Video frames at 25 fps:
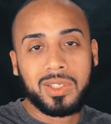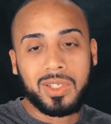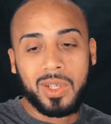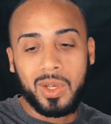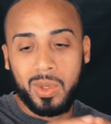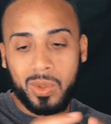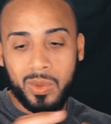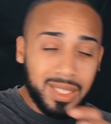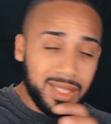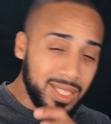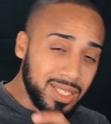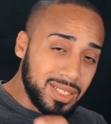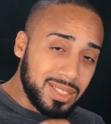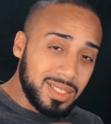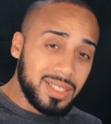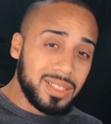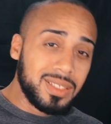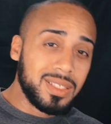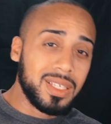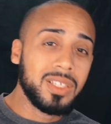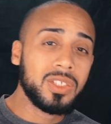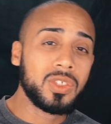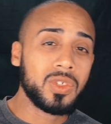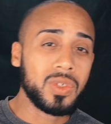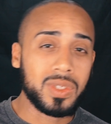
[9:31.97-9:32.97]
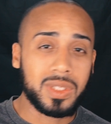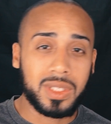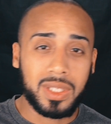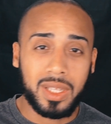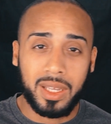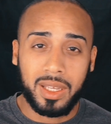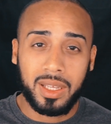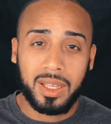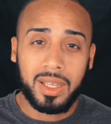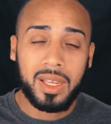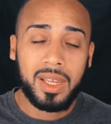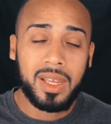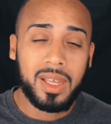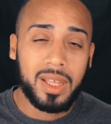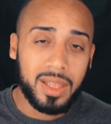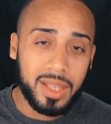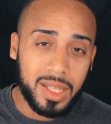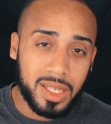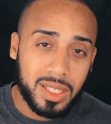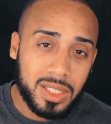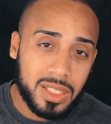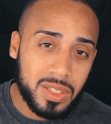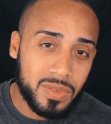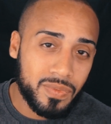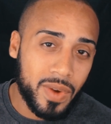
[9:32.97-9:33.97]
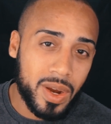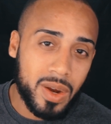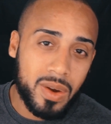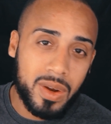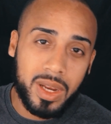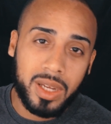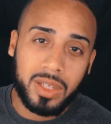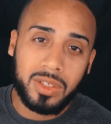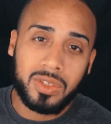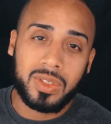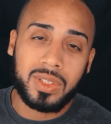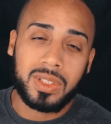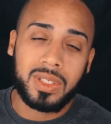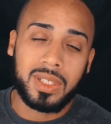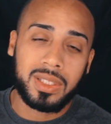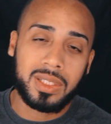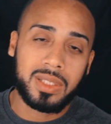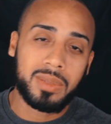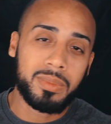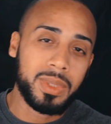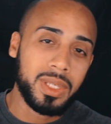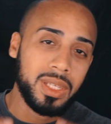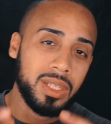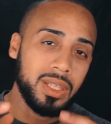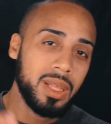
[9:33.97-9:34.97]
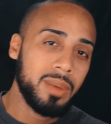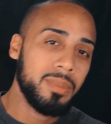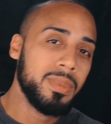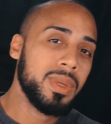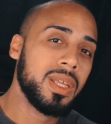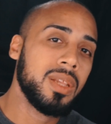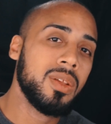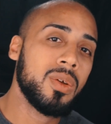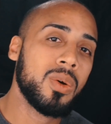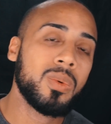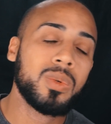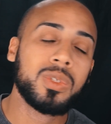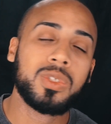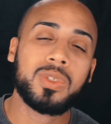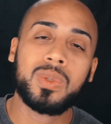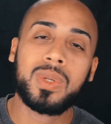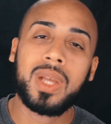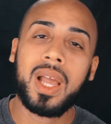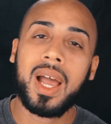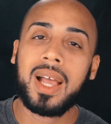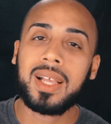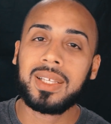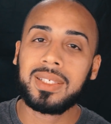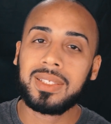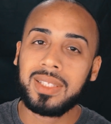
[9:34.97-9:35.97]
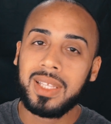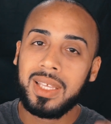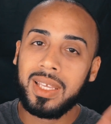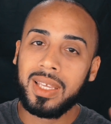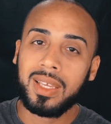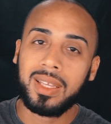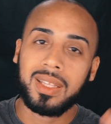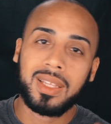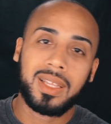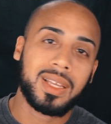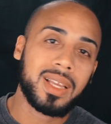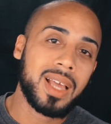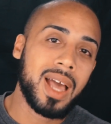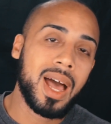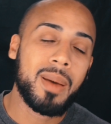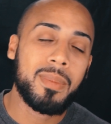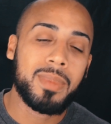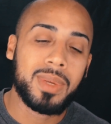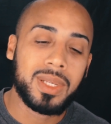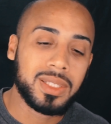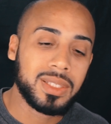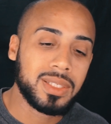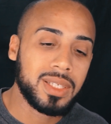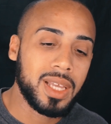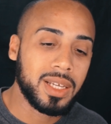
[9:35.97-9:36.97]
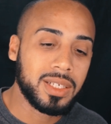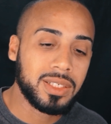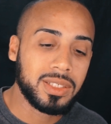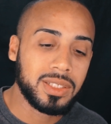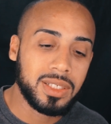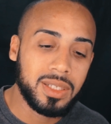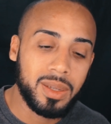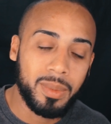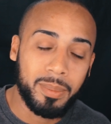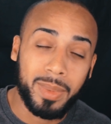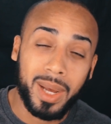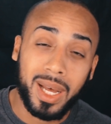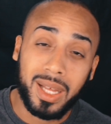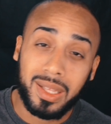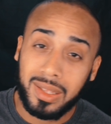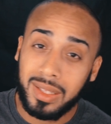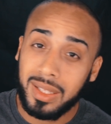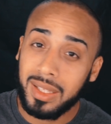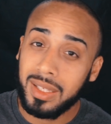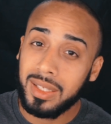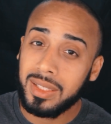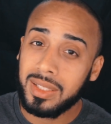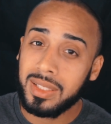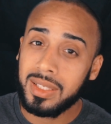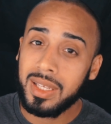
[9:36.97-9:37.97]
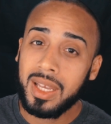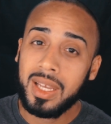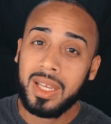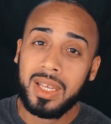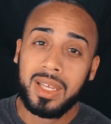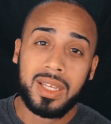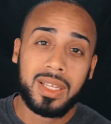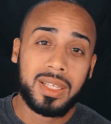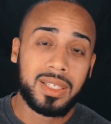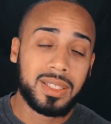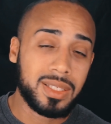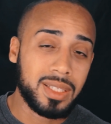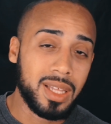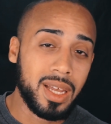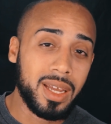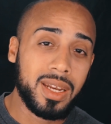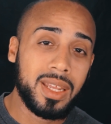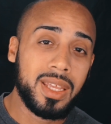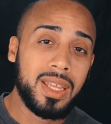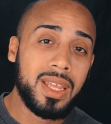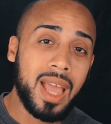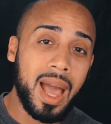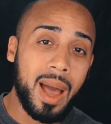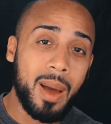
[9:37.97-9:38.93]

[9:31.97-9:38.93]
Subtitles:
So this is interesting. This is very interesting to me. Let me know what you guys think in the comment section about this study.